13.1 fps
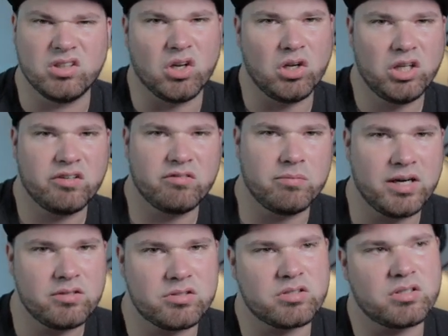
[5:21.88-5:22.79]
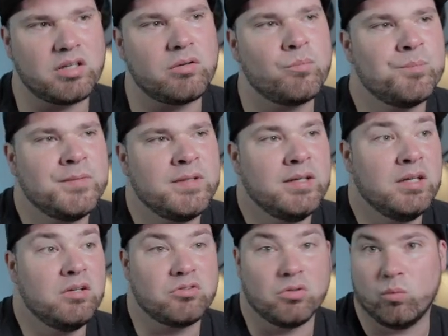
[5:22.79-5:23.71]
in a lot of browsers now.
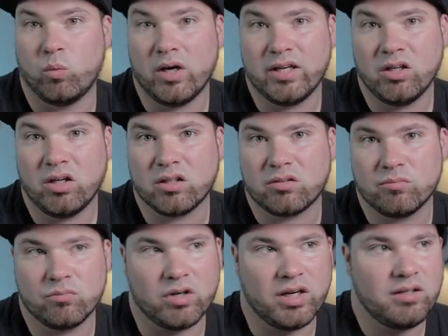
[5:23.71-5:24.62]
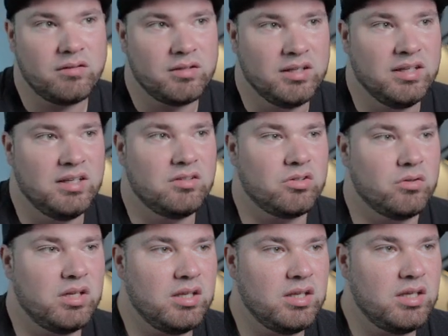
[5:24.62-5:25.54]
So why not, right?
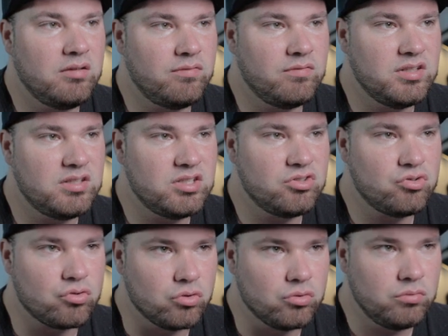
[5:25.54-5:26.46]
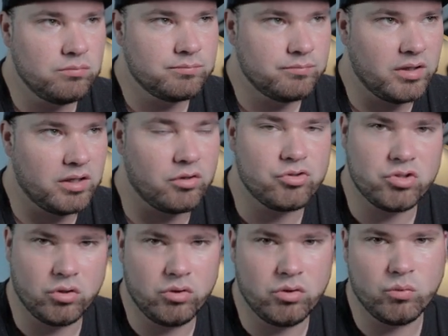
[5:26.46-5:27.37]
So if this is true, I'll
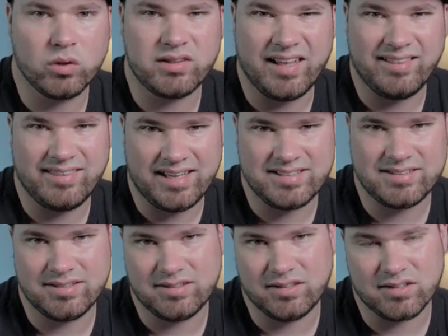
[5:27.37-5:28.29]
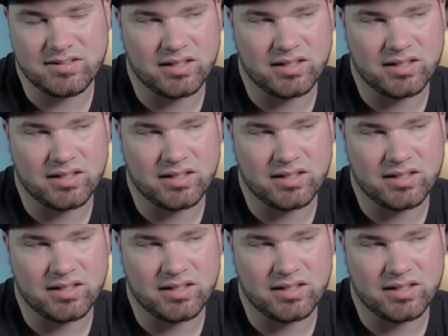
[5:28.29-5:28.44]
show you what that test is in a